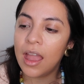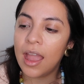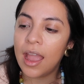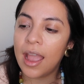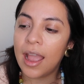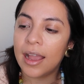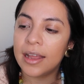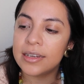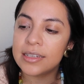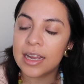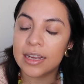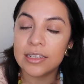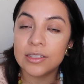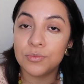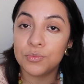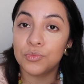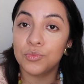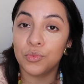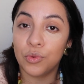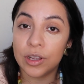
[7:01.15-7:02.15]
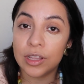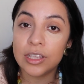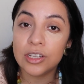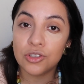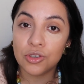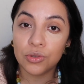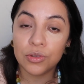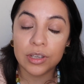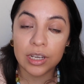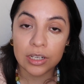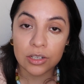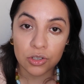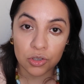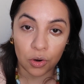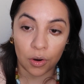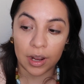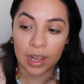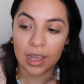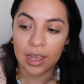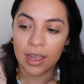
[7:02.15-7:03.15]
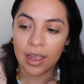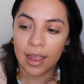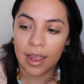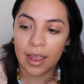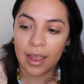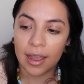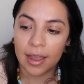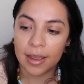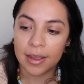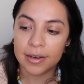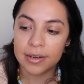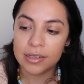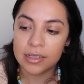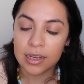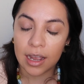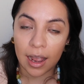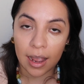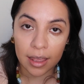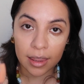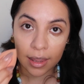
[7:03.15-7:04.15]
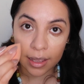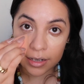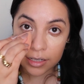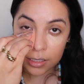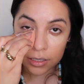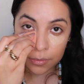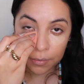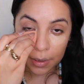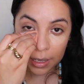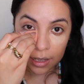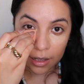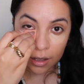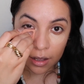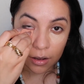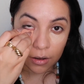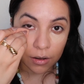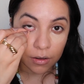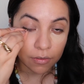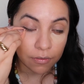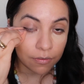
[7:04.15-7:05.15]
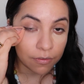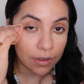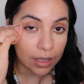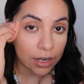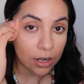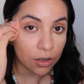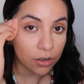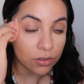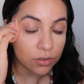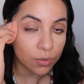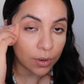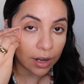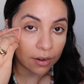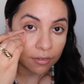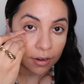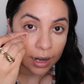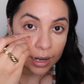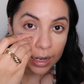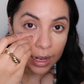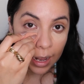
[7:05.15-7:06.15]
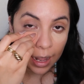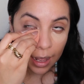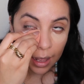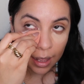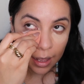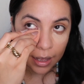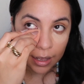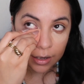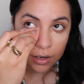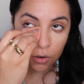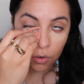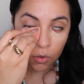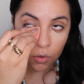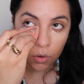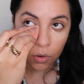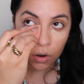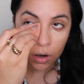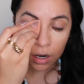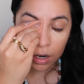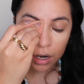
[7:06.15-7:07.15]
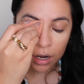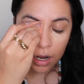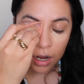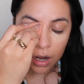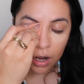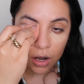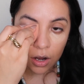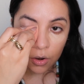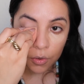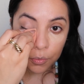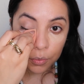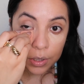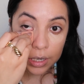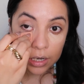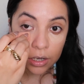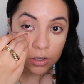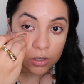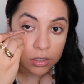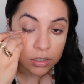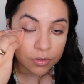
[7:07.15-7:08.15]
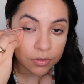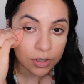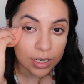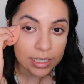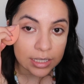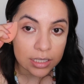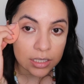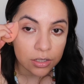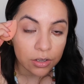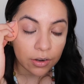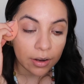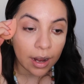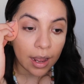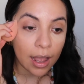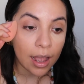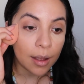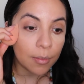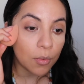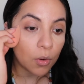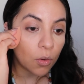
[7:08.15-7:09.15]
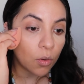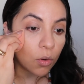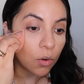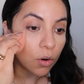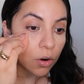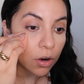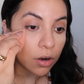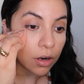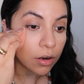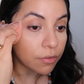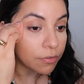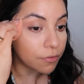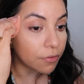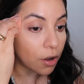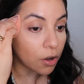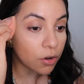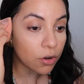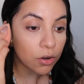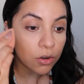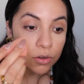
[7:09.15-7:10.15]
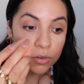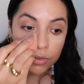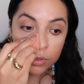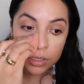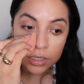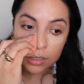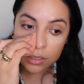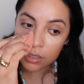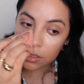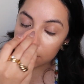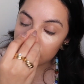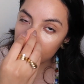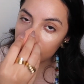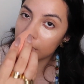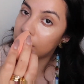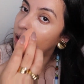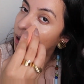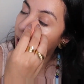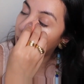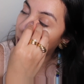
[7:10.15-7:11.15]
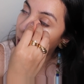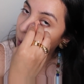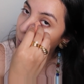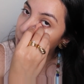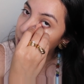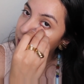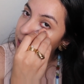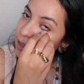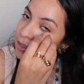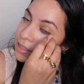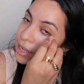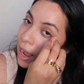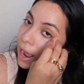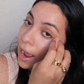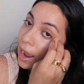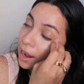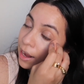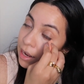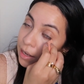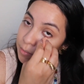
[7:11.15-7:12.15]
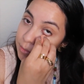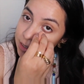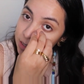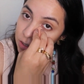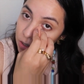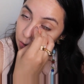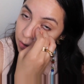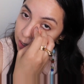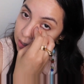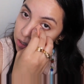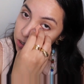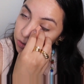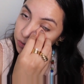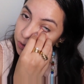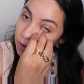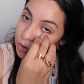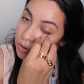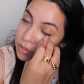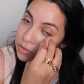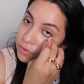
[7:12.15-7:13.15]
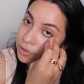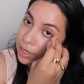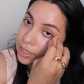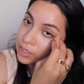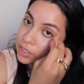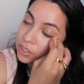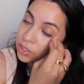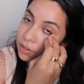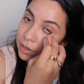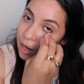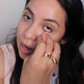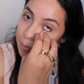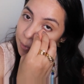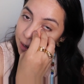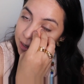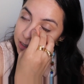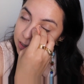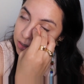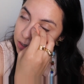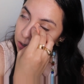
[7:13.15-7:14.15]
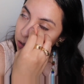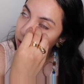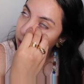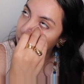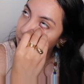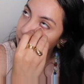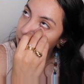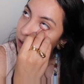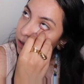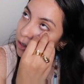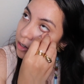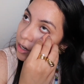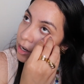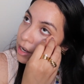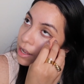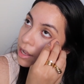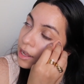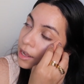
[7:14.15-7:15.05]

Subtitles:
and I really truly enjoy it, and I like to make videos whenever I can, or reels for Instagram, or photos, because I am still into photos for Instagram. I still love a good